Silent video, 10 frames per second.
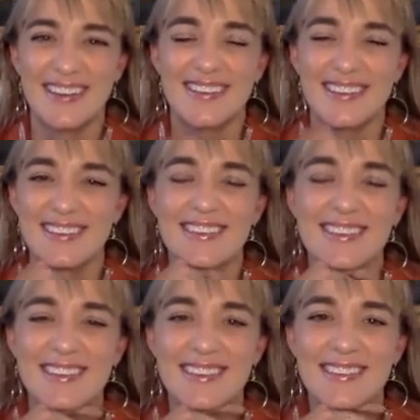
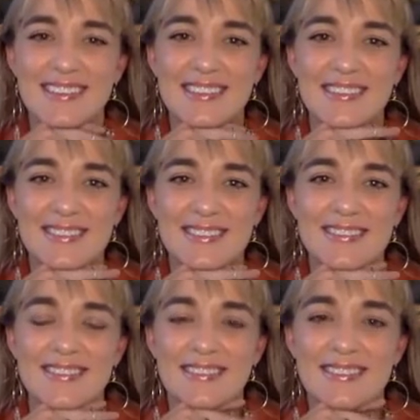
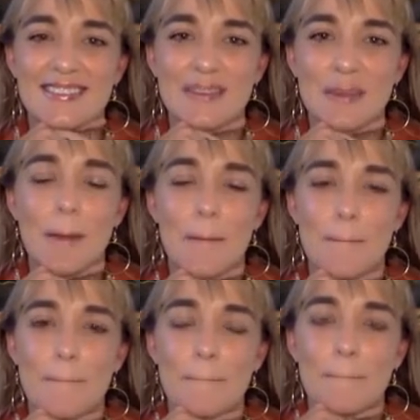(silent)